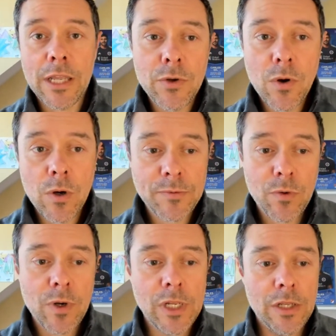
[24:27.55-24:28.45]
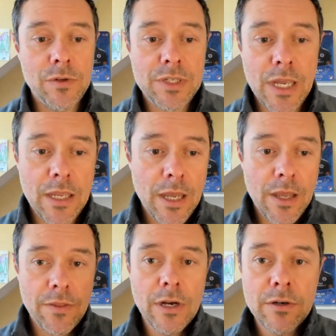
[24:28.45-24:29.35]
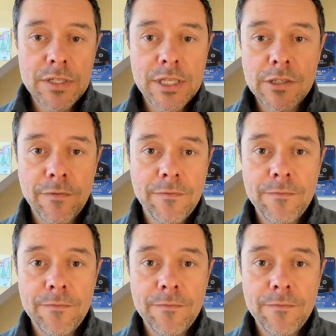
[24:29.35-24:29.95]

and you go up to Quinny and you say, there is this